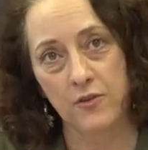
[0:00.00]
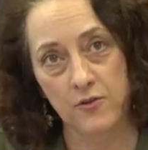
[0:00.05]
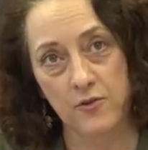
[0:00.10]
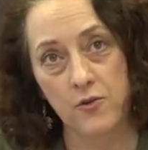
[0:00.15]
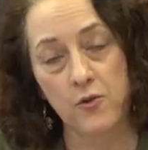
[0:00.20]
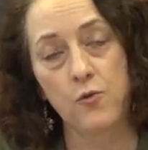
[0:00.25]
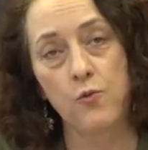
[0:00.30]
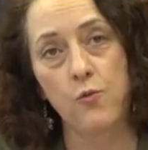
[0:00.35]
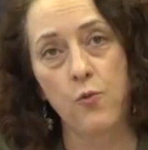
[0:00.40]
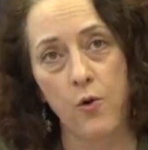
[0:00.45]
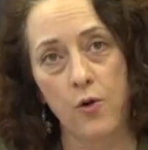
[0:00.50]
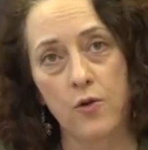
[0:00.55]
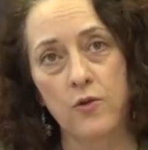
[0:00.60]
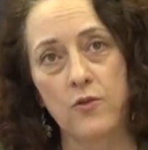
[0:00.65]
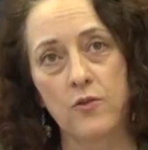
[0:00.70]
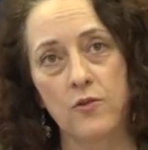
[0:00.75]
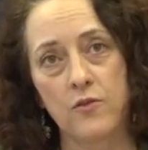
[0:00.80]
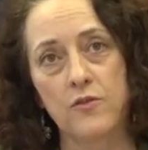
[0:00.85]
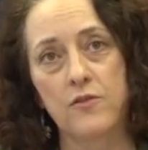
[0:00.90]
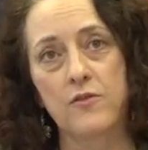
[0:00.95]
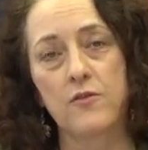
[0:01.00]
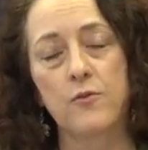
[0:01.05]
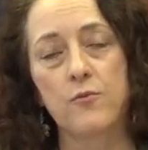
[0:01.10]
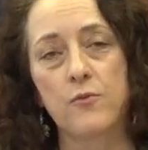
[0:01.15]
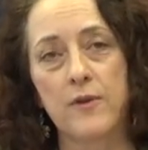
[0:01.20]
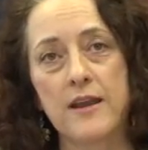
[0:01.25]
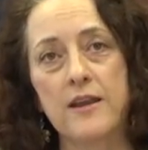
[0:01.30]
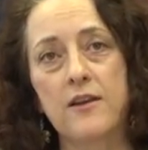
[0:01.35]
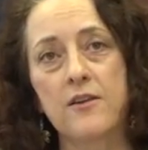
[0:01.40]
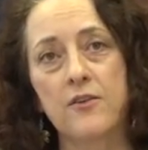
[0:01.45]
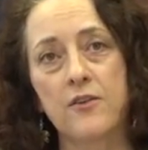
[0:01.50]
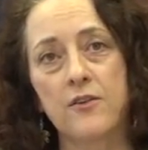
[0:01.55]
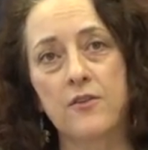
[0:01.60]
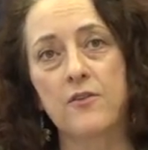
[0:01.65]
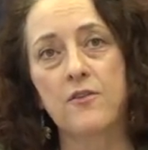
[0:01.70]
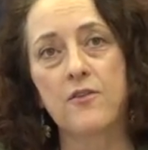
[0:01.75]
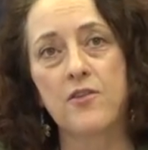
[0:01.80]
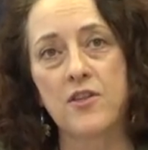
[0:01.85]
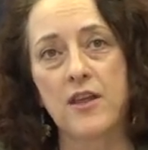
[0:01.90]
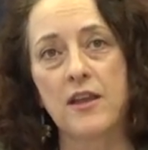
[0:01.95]
you want the reader
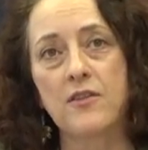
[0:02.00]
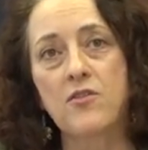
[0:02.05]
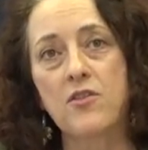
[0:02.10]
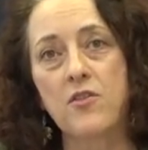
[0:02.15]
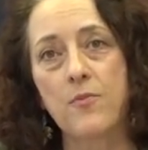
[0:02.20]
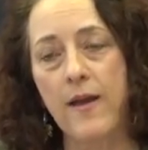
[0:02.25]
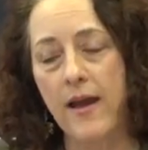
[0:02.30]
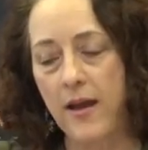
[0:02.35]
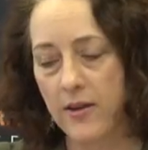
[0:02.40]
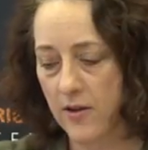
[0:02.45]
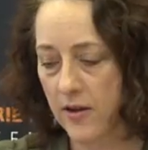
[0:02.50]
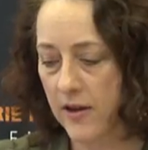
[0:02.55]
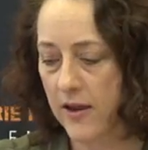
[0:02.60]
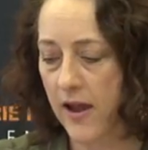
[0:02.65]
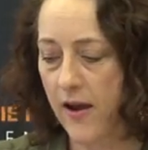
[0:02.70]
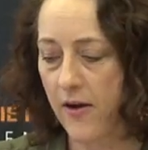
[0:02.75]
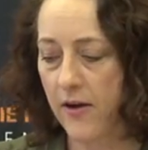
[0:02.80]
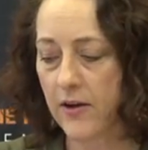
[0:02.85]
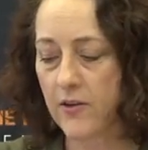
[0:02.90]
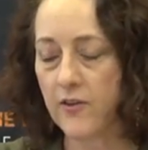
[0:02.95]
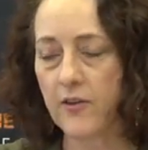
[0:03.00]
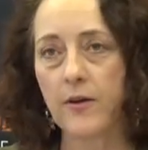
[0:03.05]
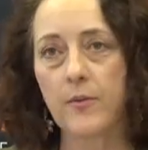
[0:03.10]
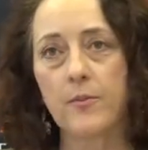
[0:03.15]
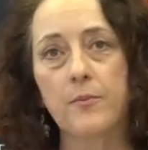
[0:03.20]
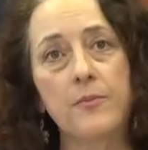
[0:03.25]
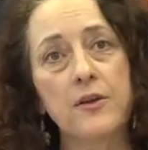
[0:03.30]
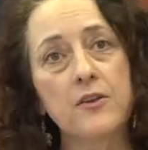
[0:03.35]
to sense about your character,